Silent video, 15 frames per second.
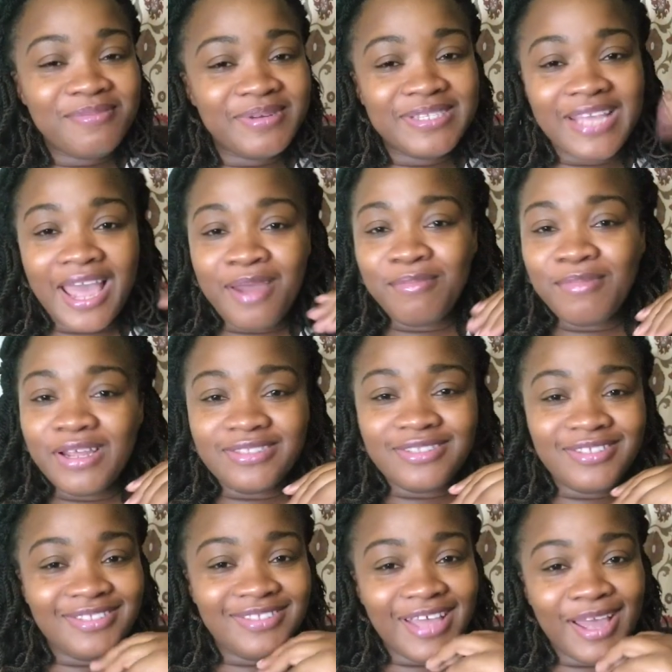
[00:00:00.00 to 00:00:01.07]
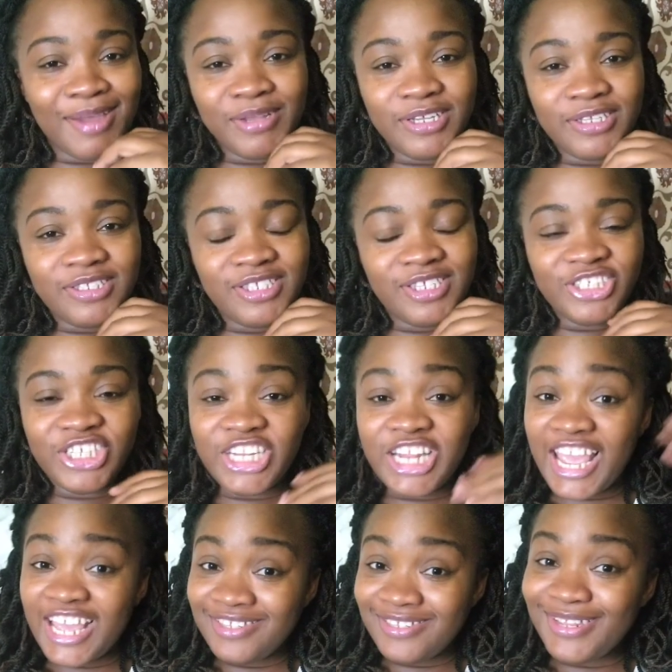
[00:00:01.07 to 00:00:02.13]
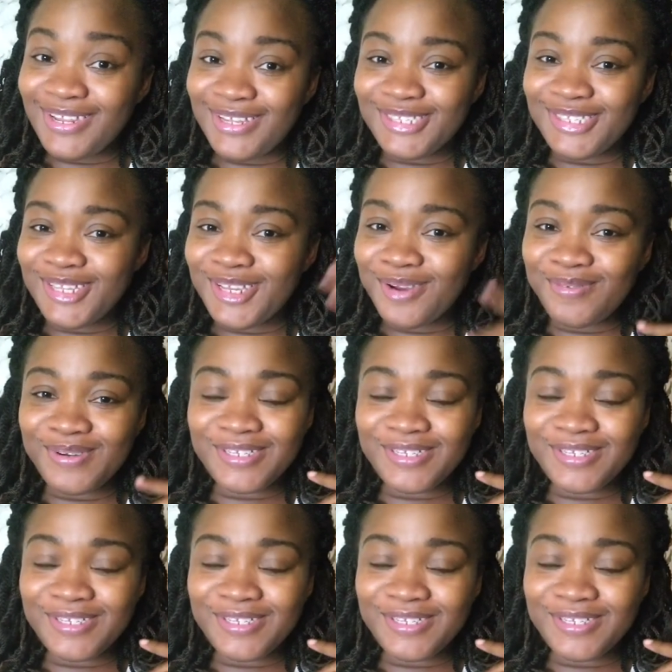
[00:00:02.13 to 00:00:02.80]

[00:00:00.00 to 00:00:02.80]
but I'm not such an excellent singer.